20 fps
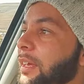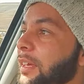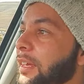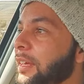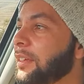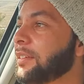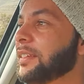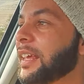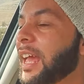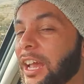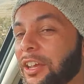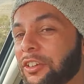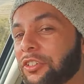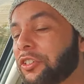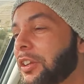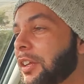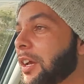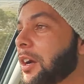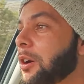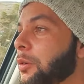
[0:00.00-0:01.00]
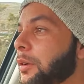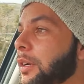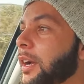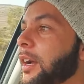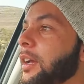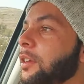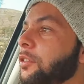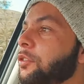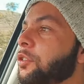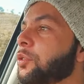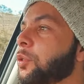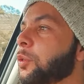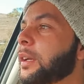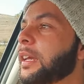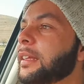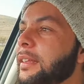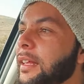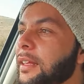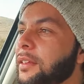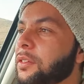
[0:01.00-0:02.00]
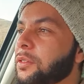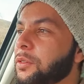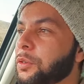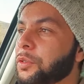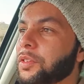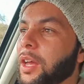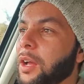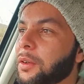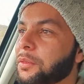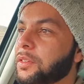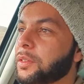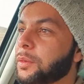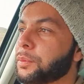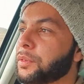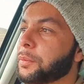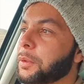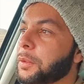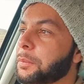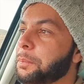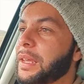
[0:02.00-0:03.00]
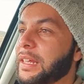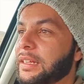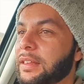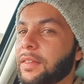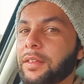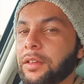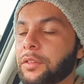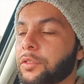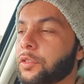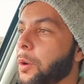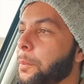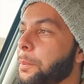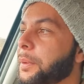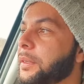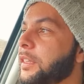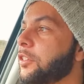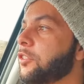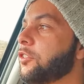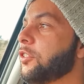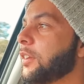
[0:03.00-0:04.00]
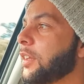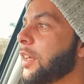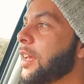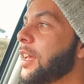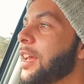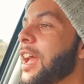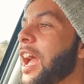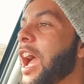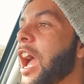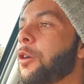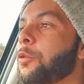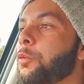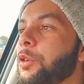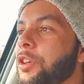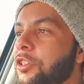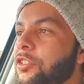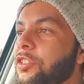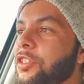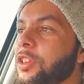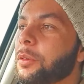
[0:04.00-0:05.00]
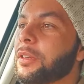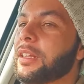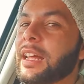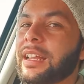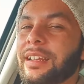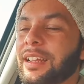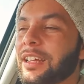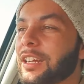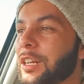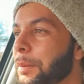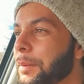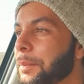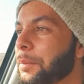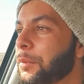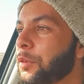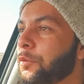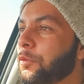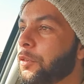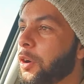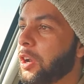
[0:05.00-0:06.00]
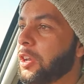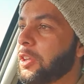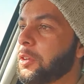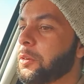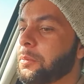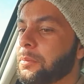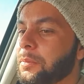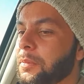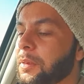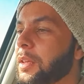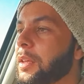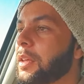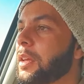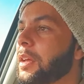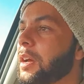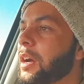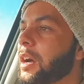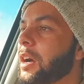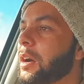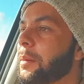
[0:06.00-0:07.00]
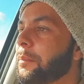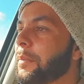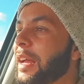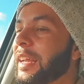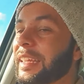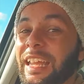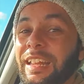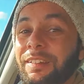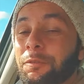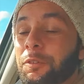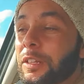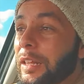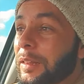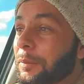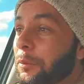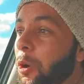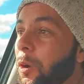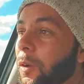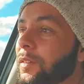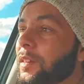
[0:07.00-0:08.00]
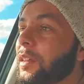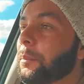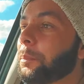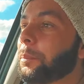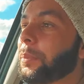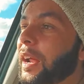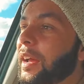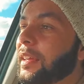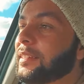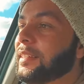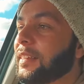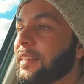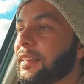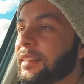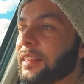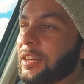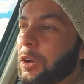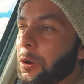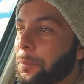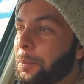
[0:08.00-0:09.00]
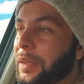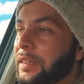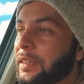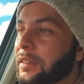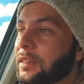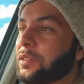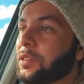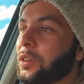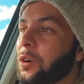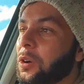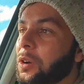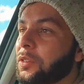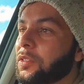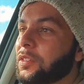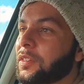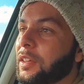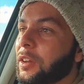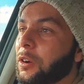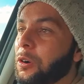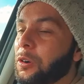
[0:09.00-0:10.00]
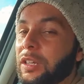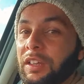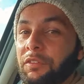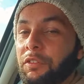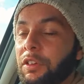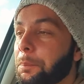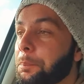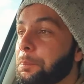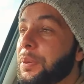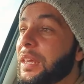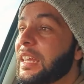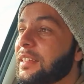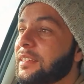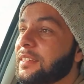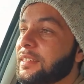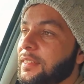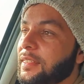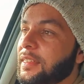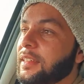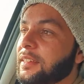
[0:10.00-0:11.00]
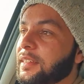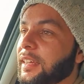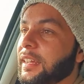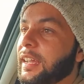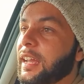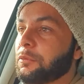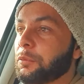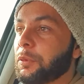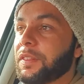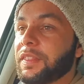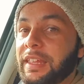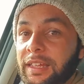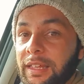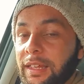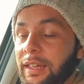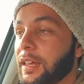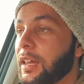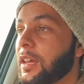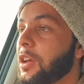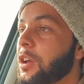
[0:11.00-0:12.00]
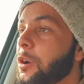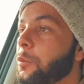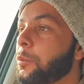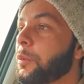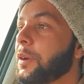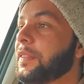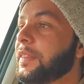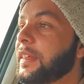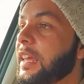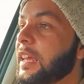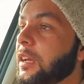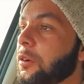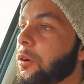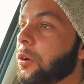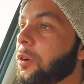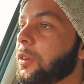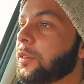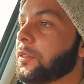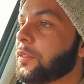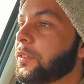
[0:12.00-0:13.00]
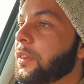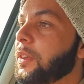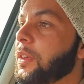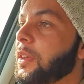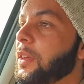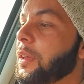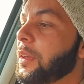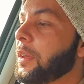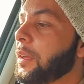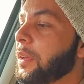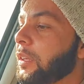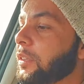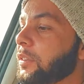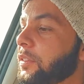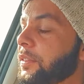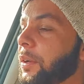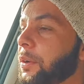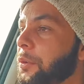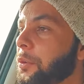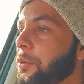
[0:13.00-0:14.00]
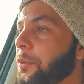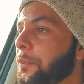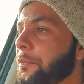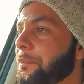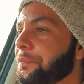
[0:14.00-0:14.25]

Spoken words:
is actually okay. Suzuki tends to do sound systems a bit better than its competition. I wish though it had a little bit more volume. Again, for that asking price, I think the competitors are giving beats and things like that with their cars. So